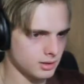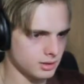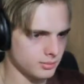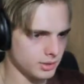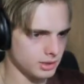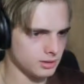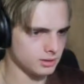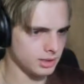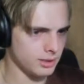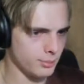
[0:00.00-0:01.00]
Turn my
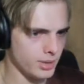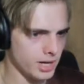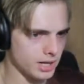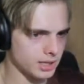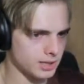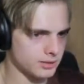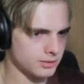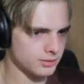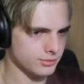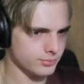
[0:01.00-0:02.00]
light back
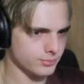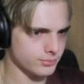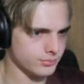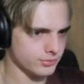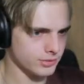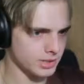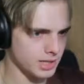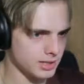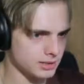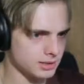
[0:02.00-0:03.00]
on.
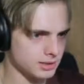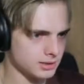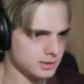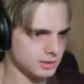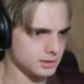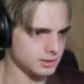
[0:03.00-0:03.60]
Cat is gone.